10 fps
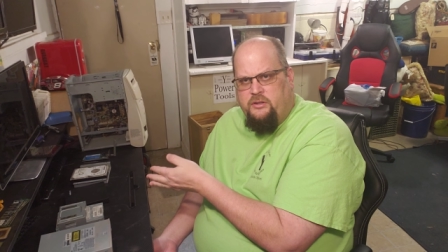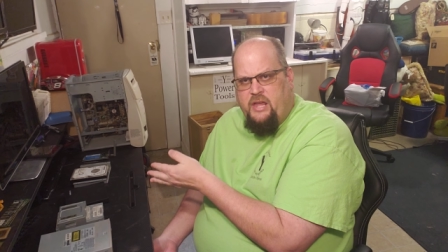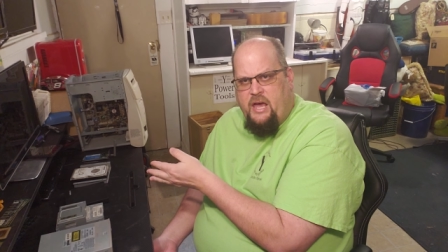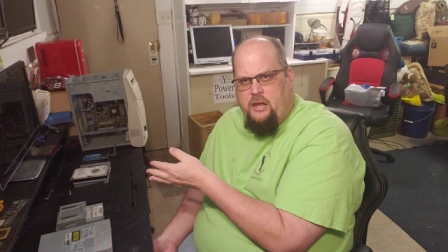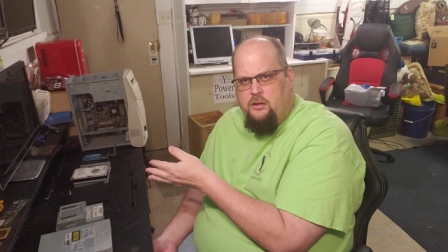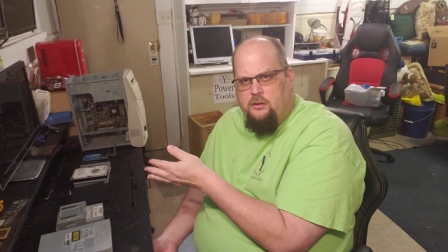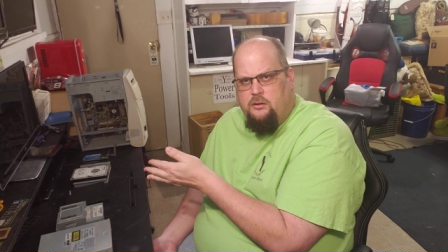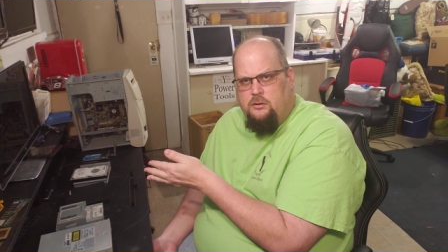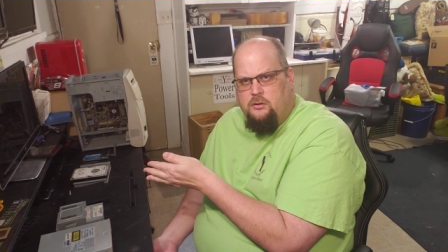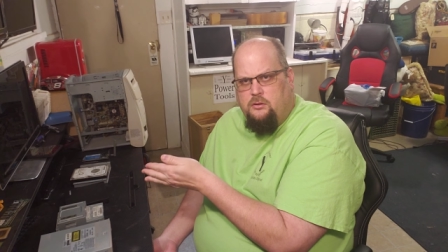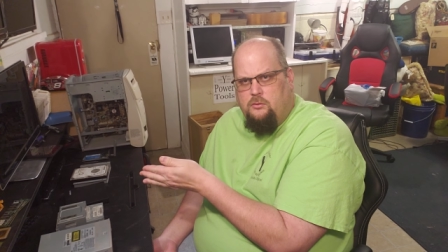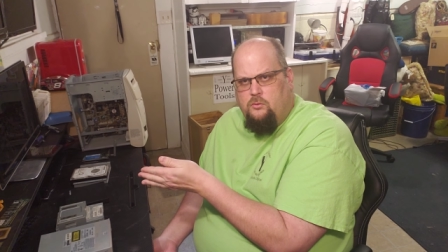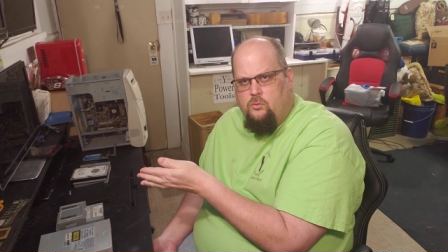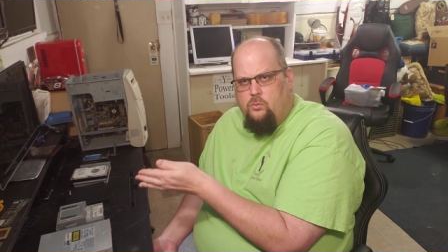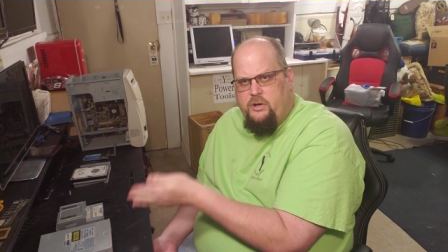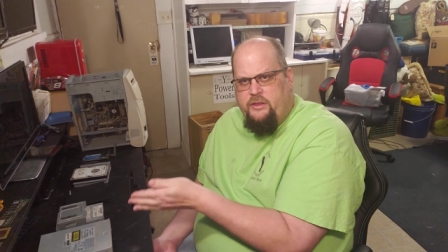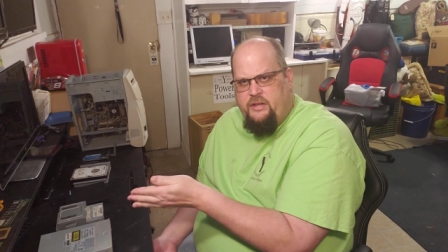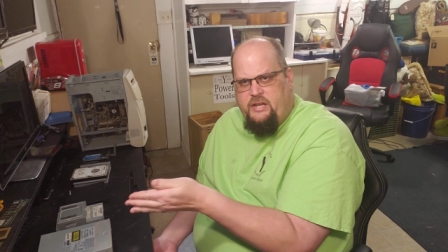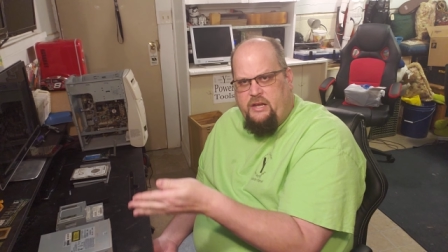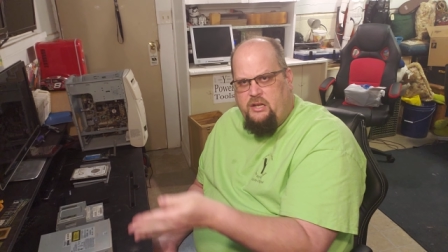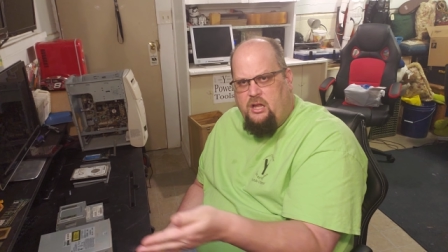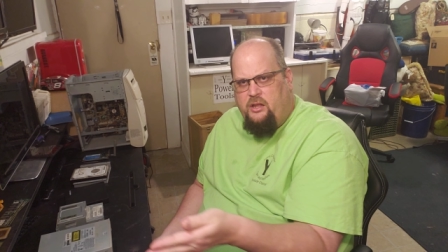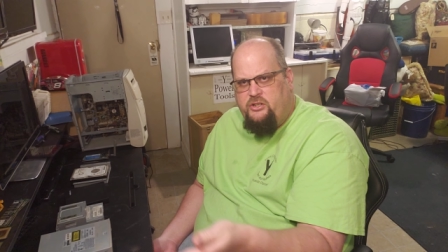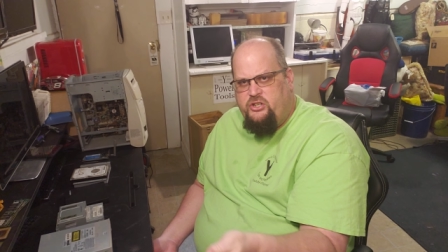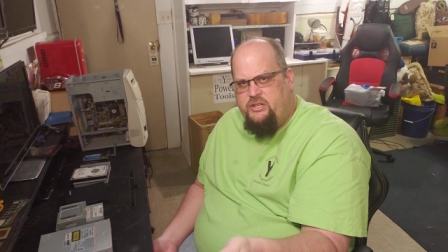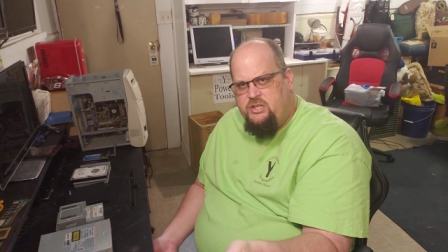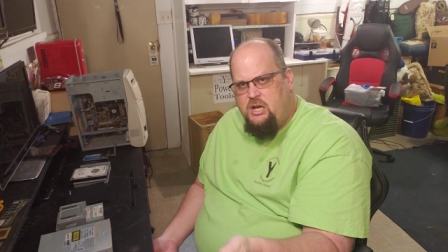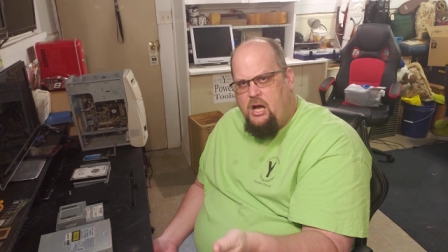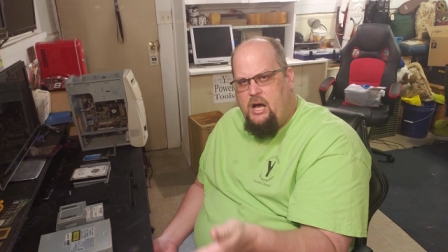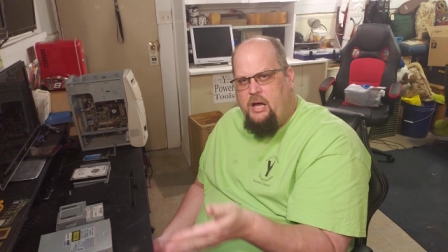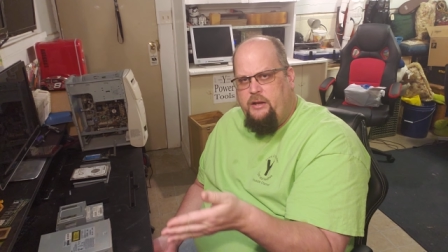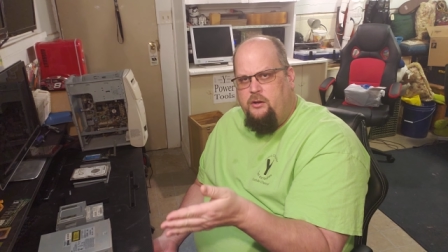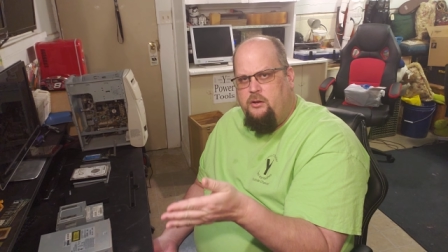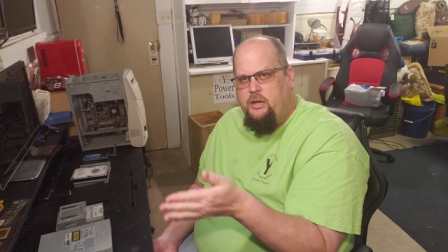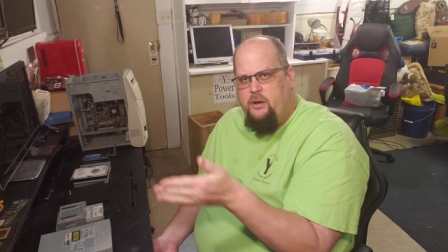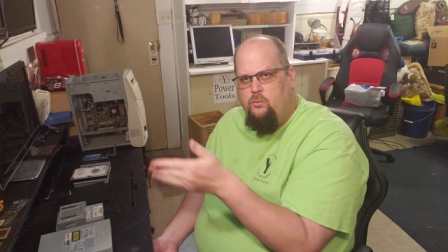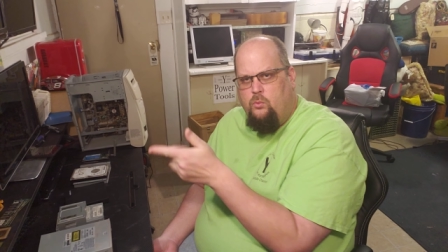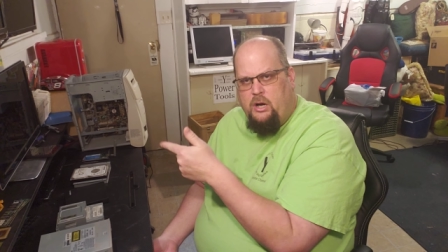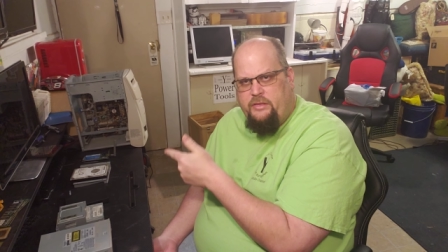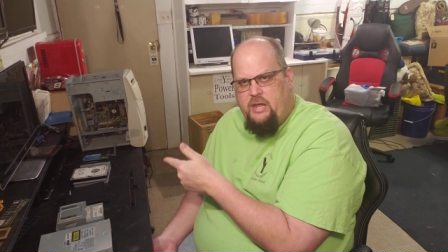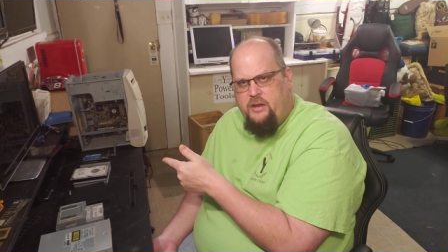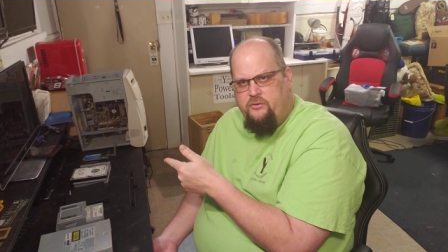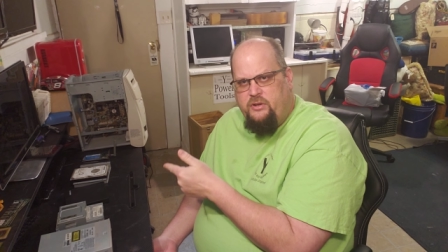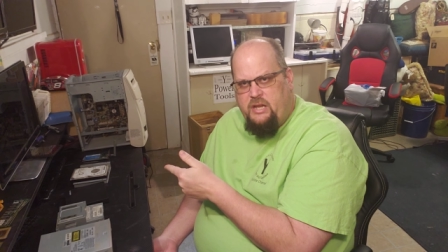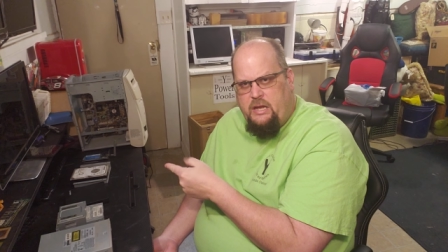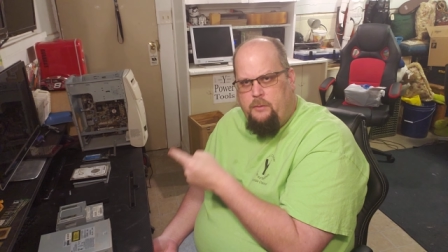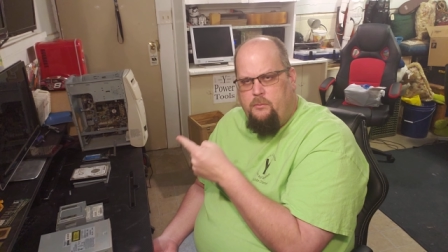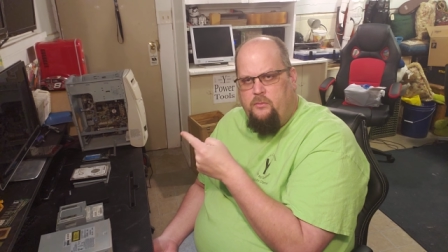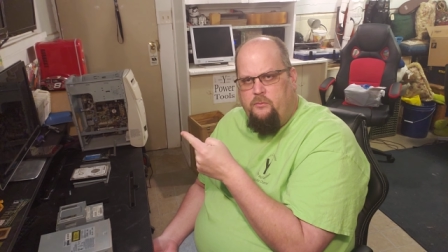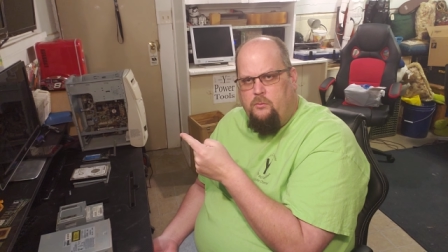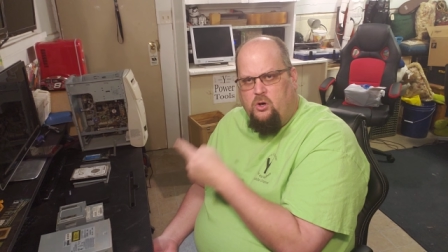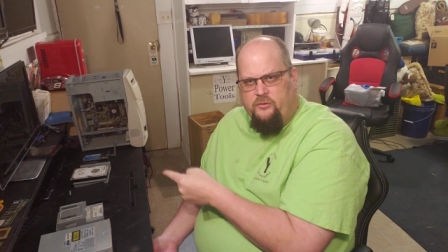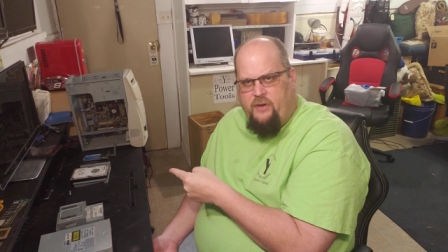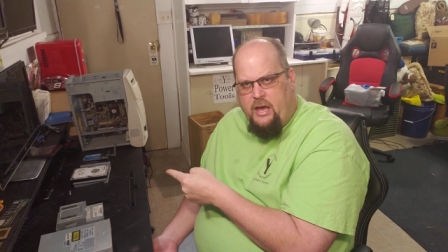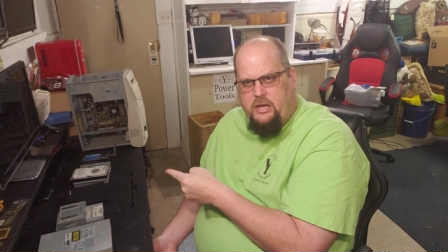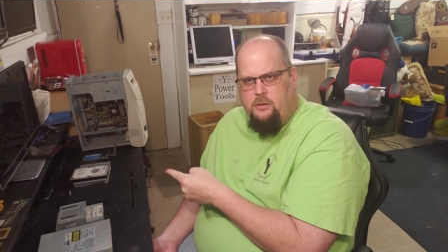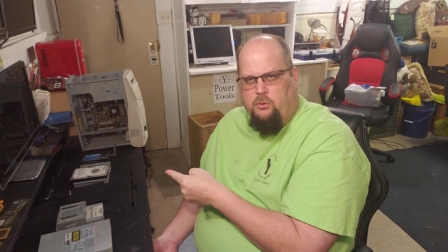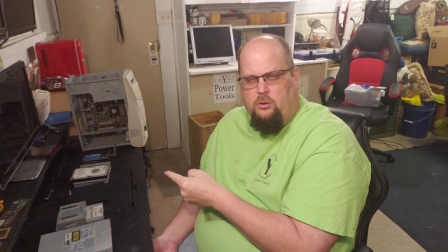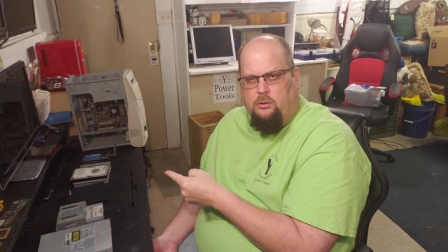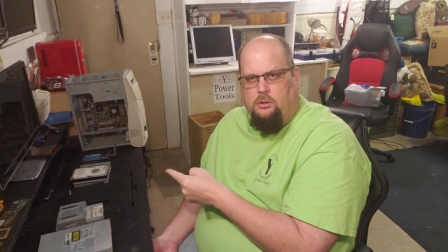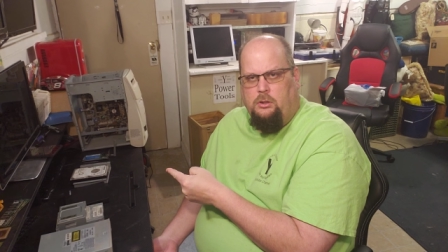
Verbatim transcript: that where the technology is gone and what they redeem more valuable.